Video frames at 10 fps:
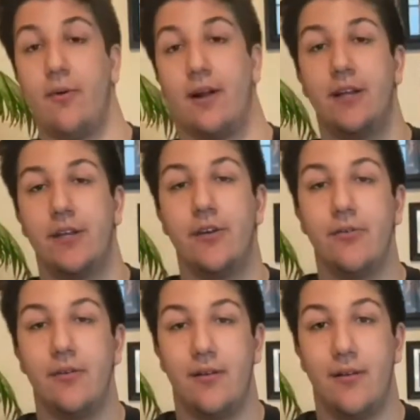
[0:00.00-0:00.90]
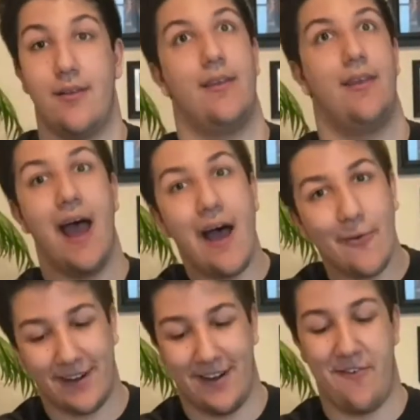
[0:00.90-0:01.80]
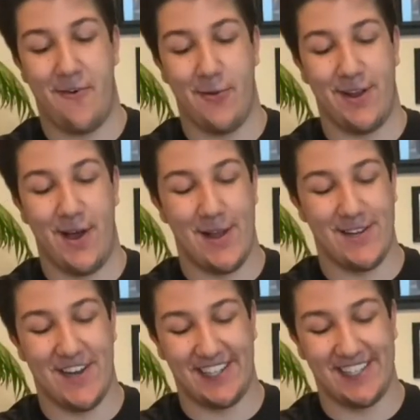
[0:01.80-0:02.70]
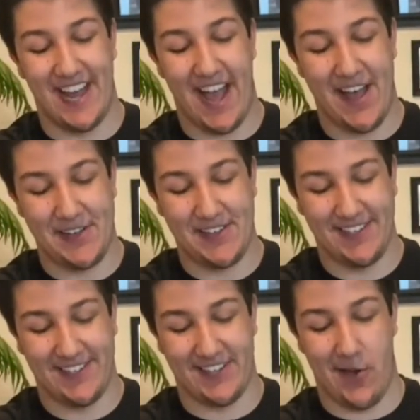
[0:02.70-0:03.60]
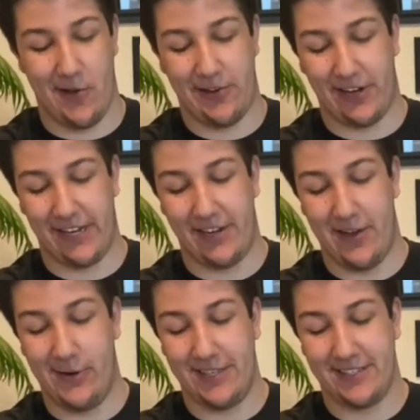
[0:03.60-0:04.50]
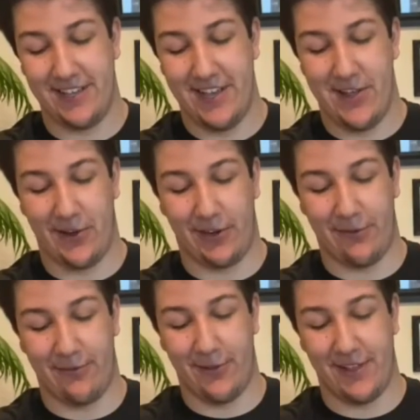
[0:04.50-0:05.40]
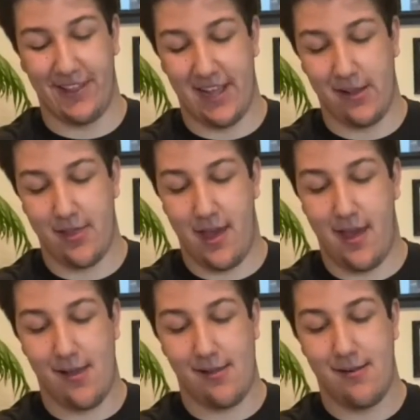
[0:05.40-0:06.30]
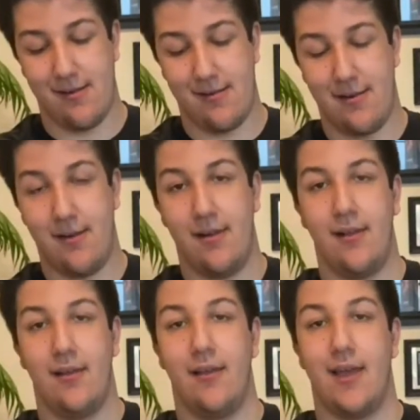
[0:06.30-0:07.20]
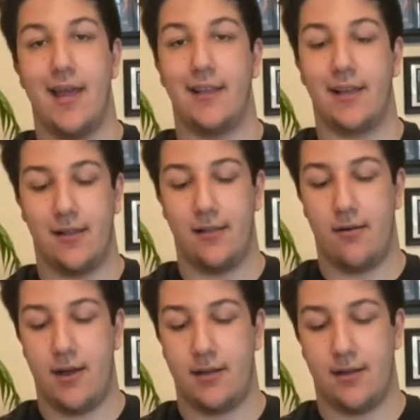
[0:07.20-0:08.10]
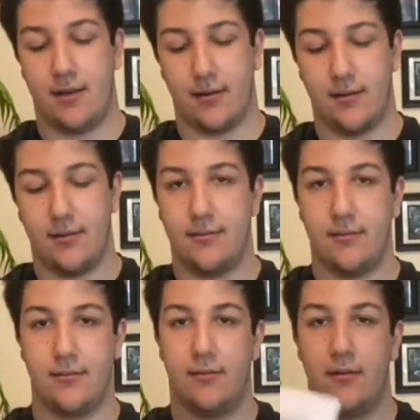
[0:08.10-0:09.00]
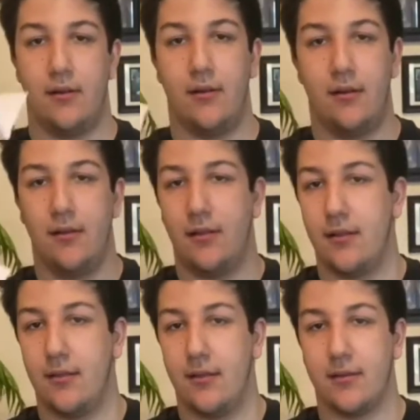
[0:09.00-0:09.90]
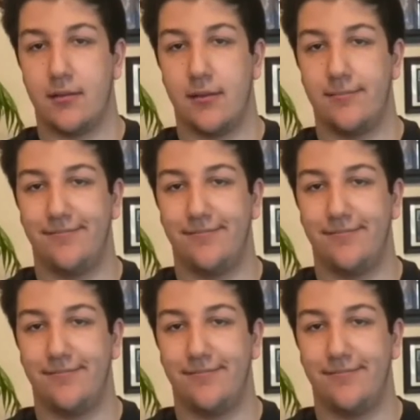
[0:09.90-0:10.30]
we're gonna do, now we're gonna fold it hot dog style. So you're gonna notice, you're gonna fold it like that, and you got a little hot dog, like this.